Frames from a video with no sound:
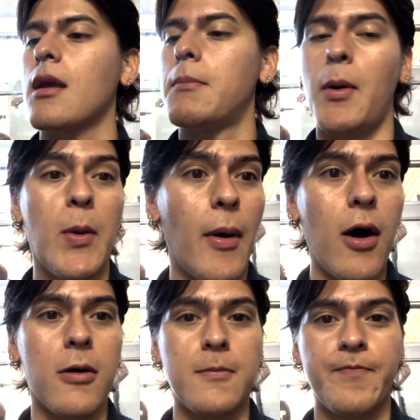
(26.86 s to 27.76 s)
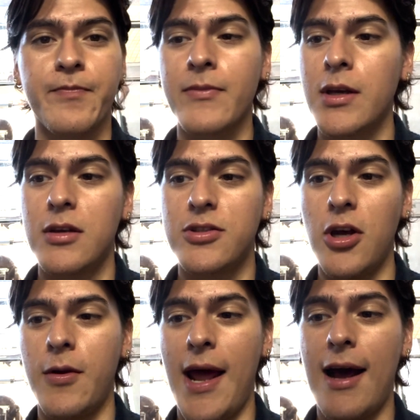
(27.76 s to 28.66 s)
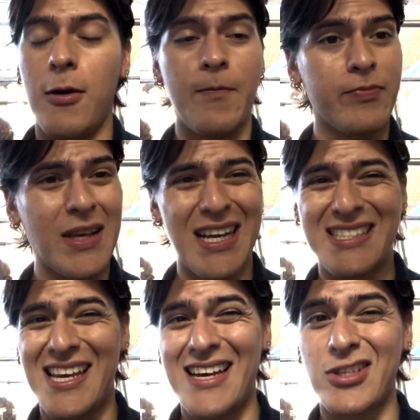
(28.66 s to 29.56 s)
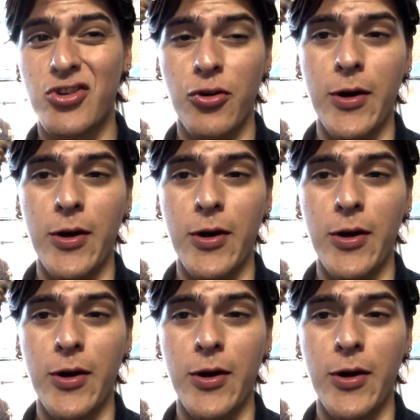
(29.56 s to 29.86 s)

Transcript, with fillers: But we balled. So now I said screw